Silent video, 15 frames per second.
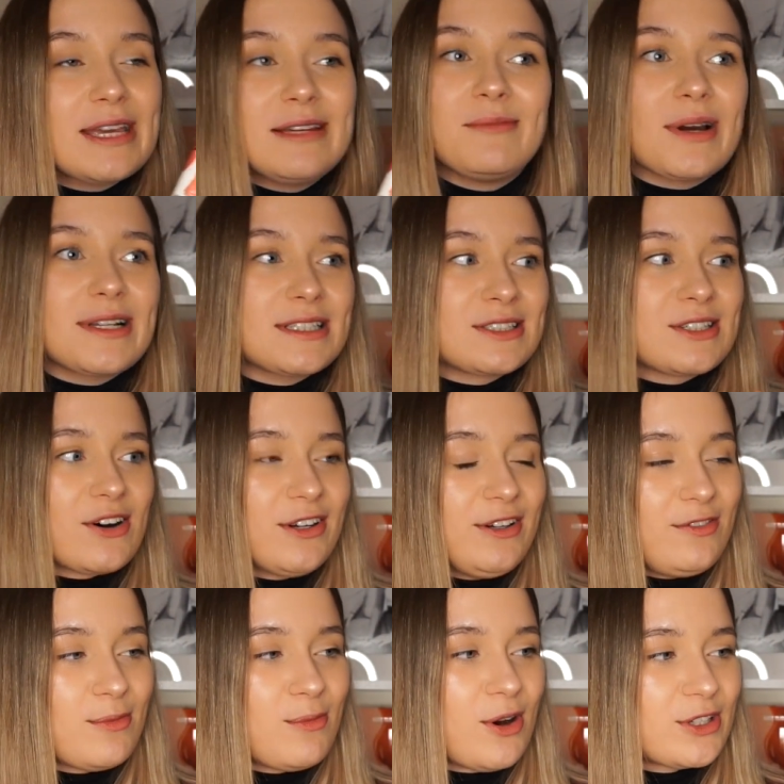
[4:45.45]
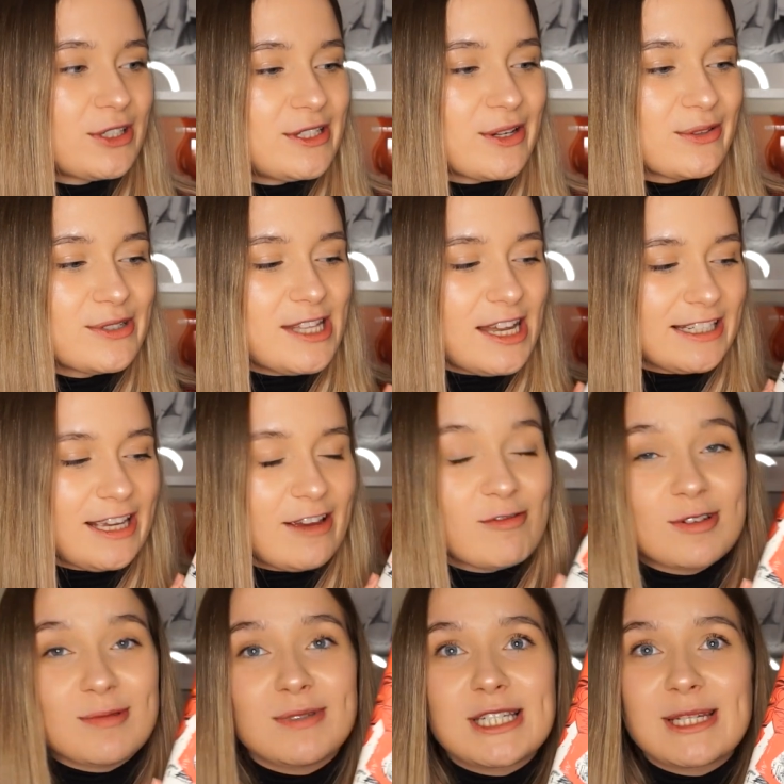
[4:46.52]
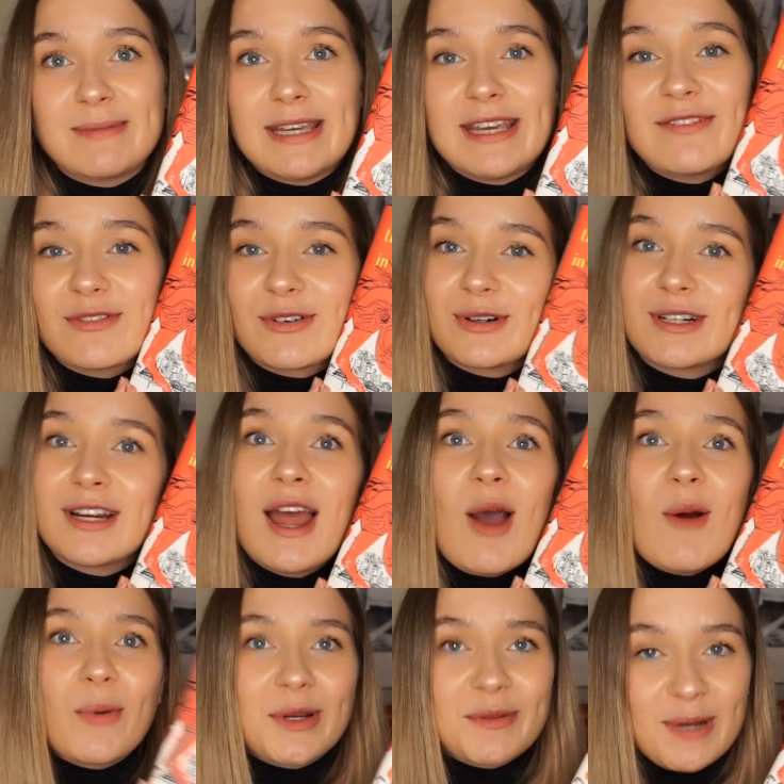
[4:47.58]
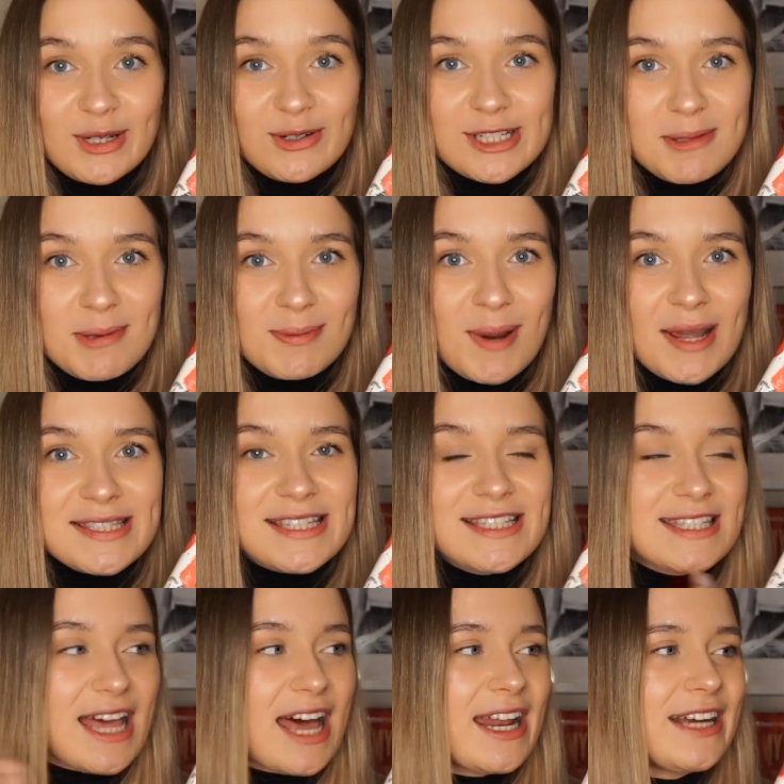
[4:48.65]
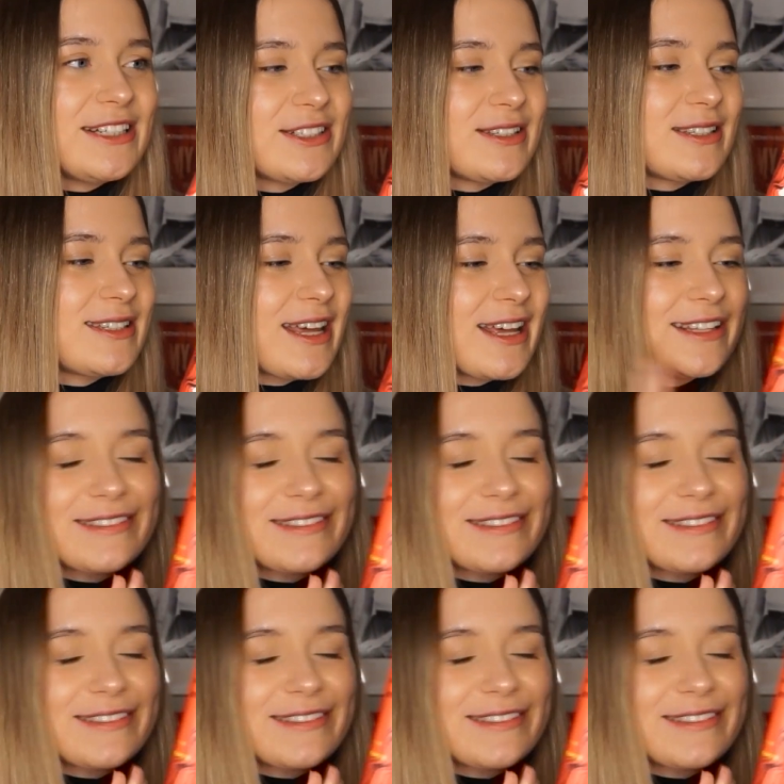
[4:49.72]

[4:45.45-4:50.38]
He went and got it from Waterstones and gave it to me for one of my Christmas presents, and I just